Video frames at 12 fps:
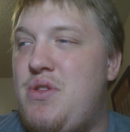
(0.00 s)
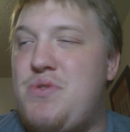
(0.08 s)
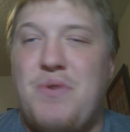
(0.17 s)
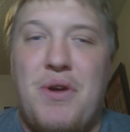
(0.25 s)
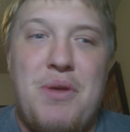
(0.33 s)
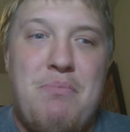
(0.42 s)

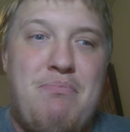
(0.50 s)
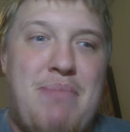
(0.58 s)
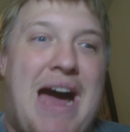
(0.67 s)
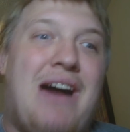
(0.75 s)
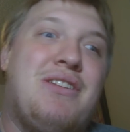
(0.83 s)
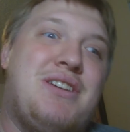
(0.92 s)
throw the
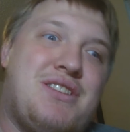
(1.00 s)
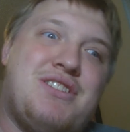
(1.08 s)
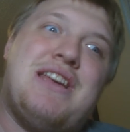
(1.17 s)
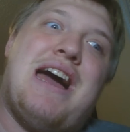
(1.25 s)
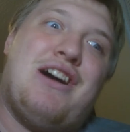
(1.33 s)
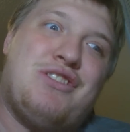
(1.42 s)

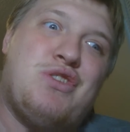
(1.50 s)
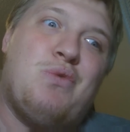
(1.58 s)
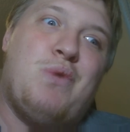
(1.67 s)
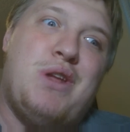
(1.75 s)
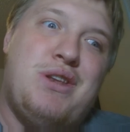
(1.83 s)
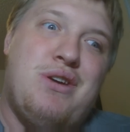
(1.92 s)
balance out the
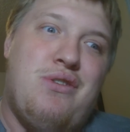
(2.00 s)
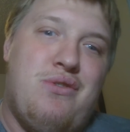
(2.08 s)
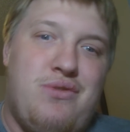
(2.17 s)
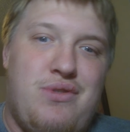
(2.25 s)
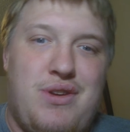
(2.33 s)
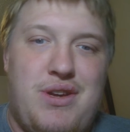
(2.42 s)

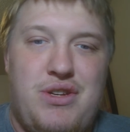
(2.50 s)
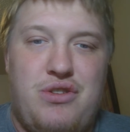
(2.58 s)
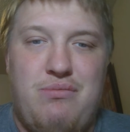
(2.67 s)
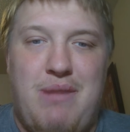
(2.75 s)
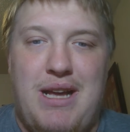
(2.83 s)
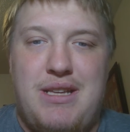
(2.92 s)
window, as
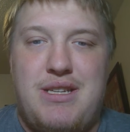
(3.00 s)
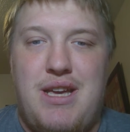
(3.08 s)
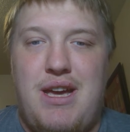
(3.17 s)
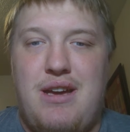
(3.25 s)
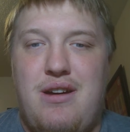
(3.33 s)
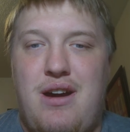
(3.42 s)
you might
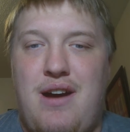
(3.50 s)
say.